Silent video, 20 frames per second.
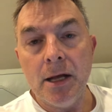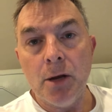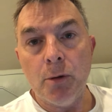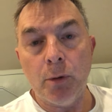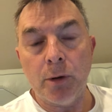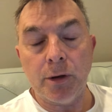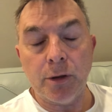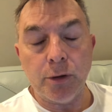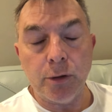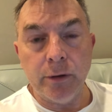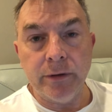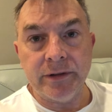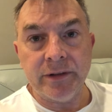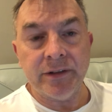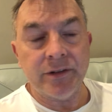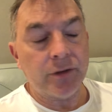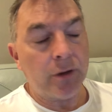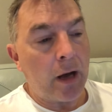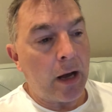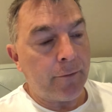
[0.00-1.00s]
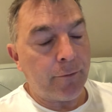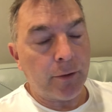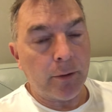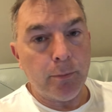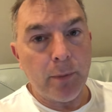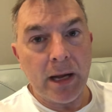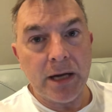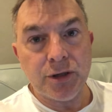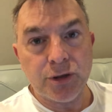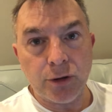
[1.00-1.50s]
When you use the software,
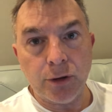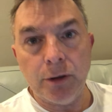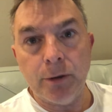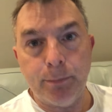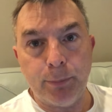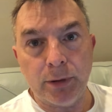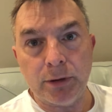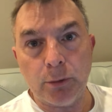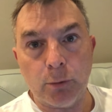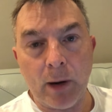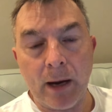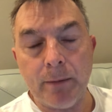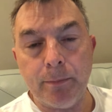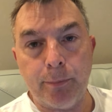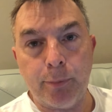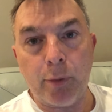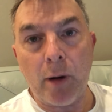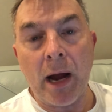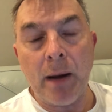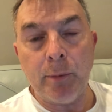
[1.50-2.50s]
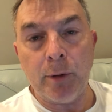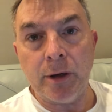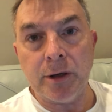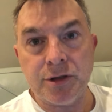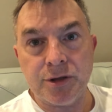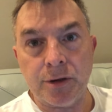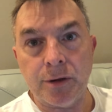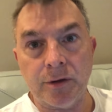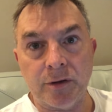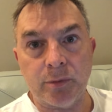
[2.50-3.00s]
make sure you put the right primary
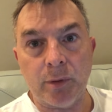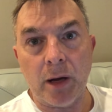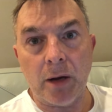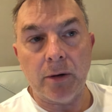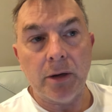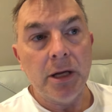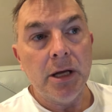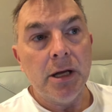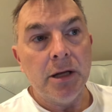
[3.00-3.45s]
insurance amount.